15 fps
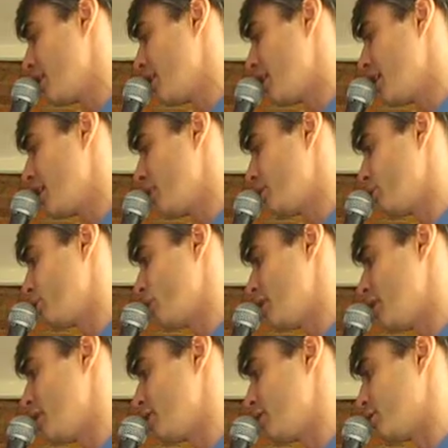I have
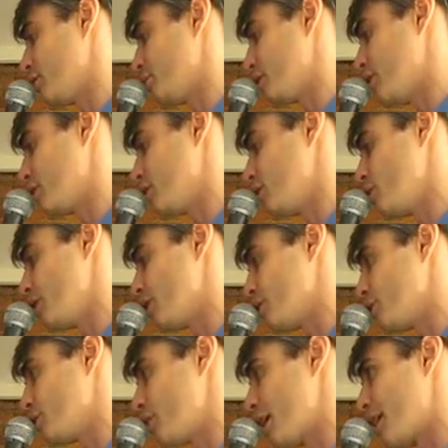ways of making you
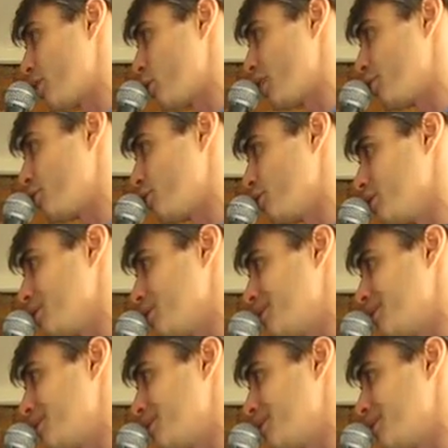answer that question.